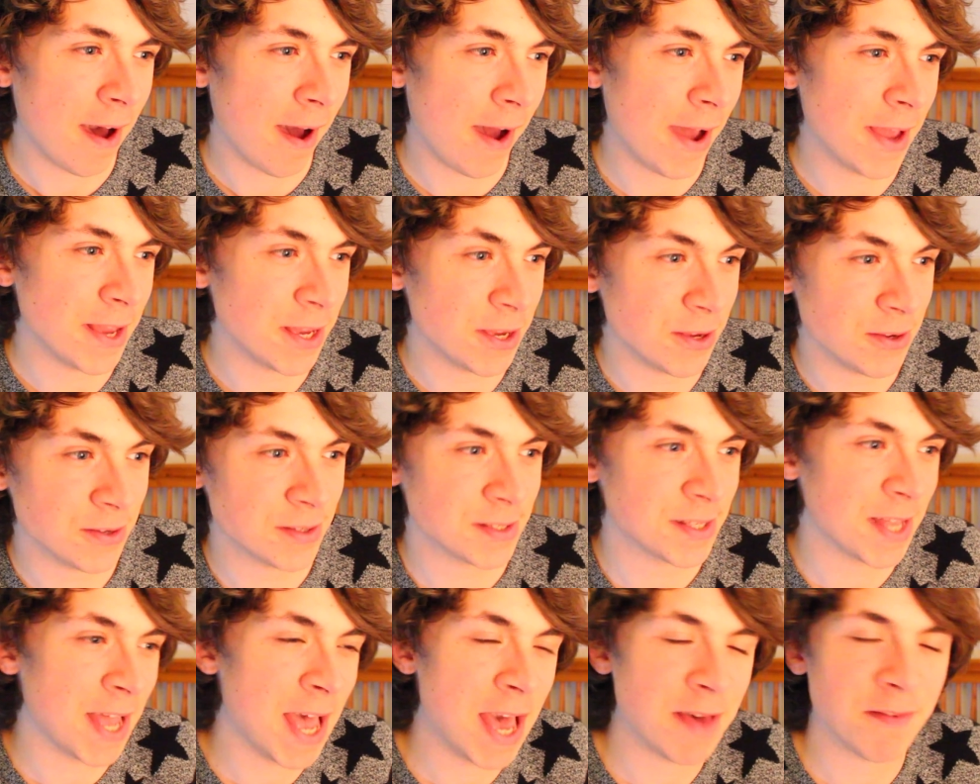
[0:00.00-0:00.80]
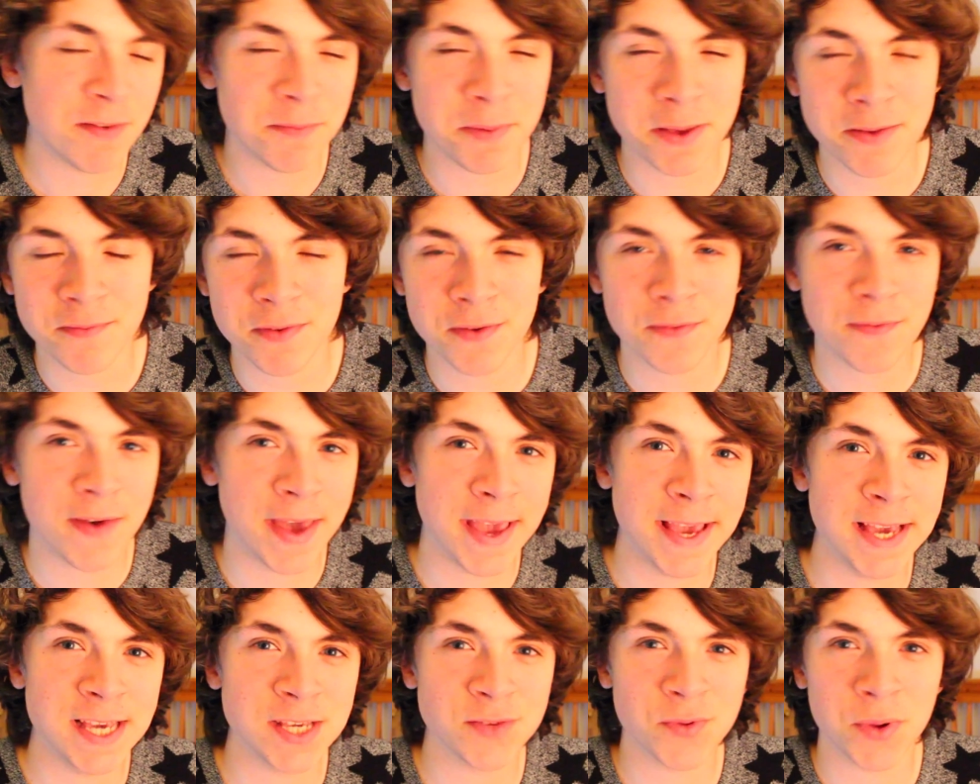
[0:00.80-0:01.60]
I used to have a bit of a
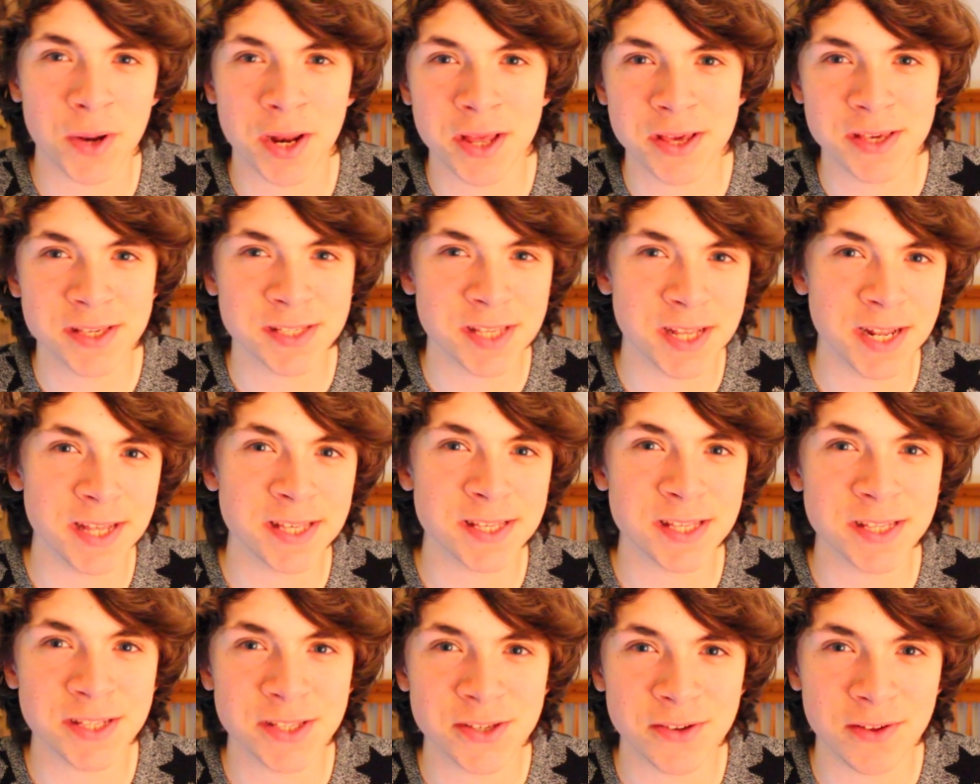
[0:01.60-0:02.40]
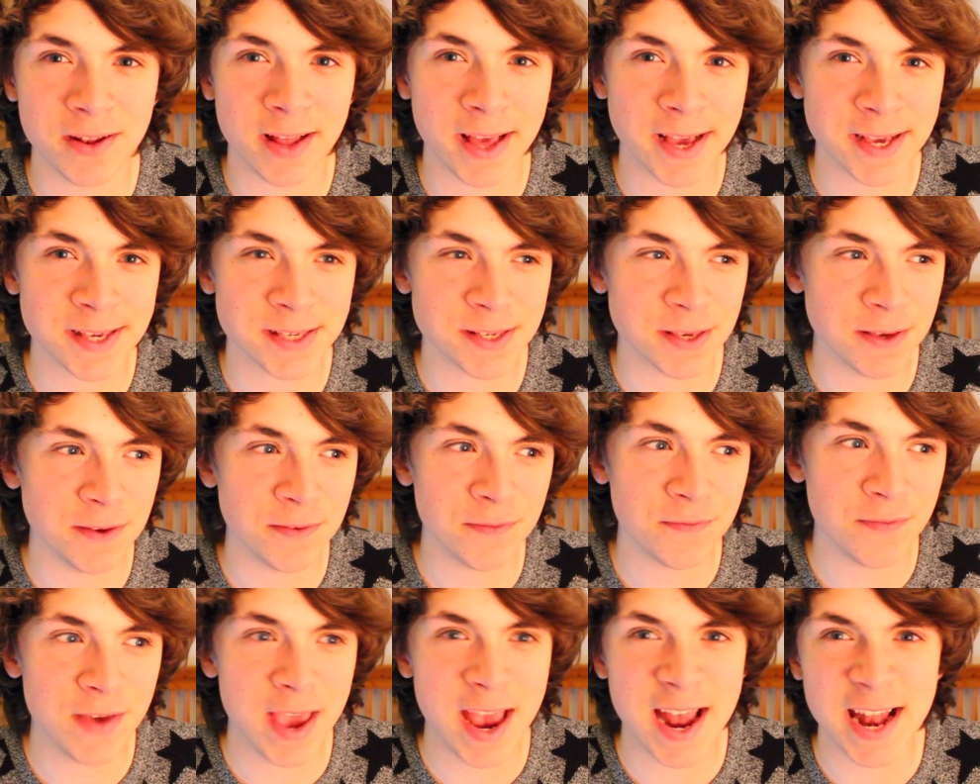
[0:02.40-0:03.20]
phase when I used to listen to like sort
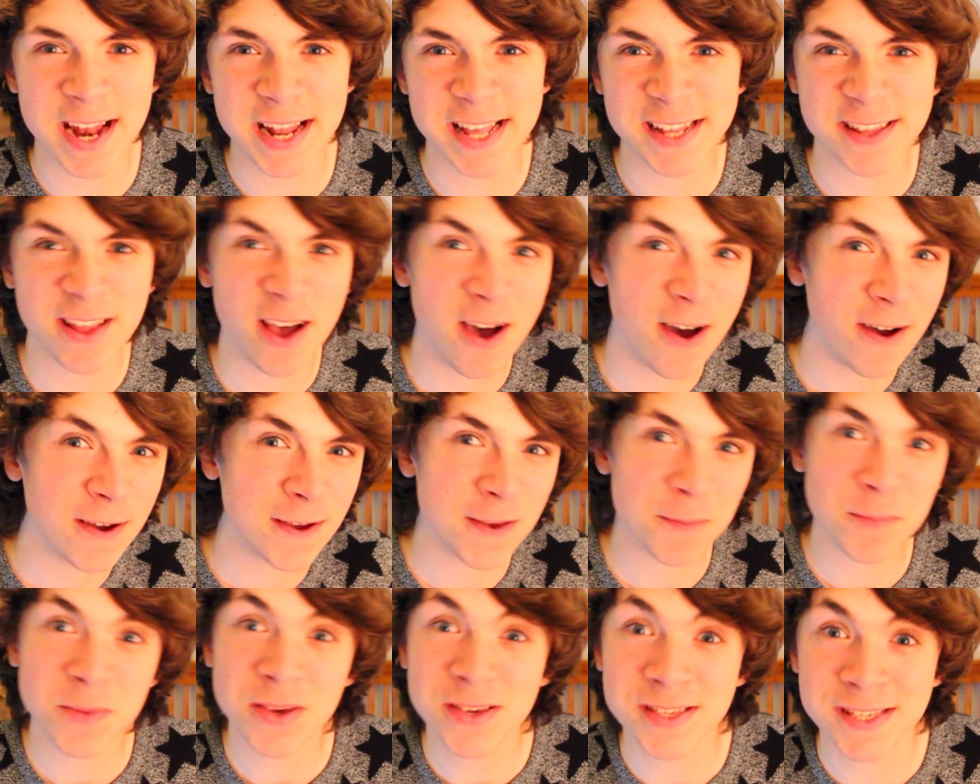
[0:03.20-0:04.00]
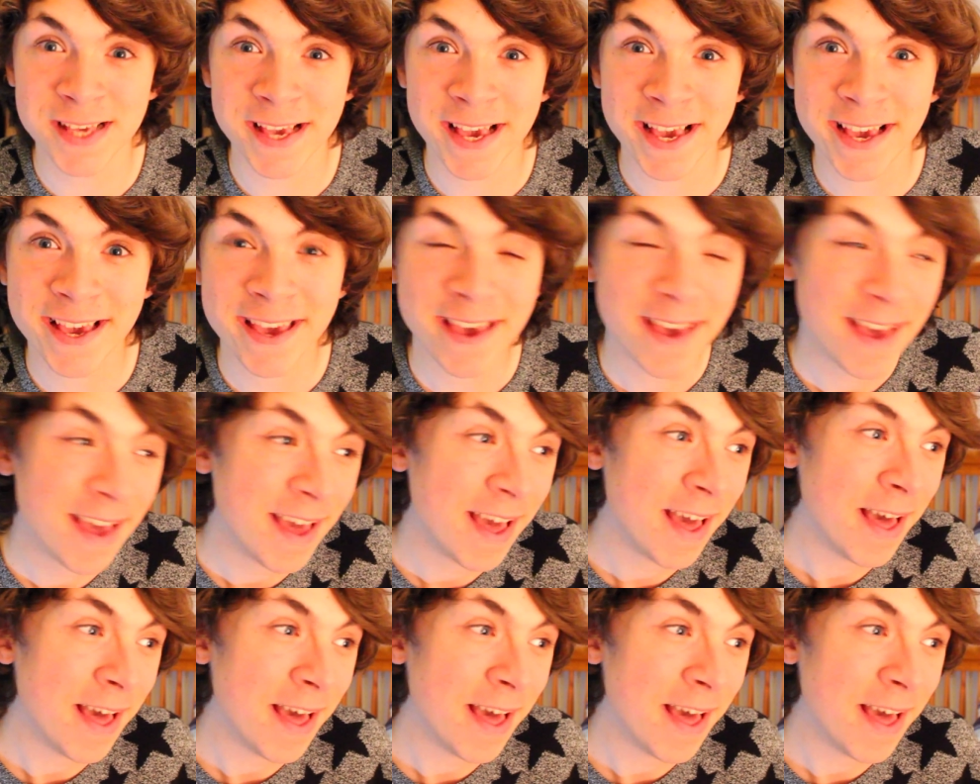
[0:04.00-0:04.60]
of fairly dark music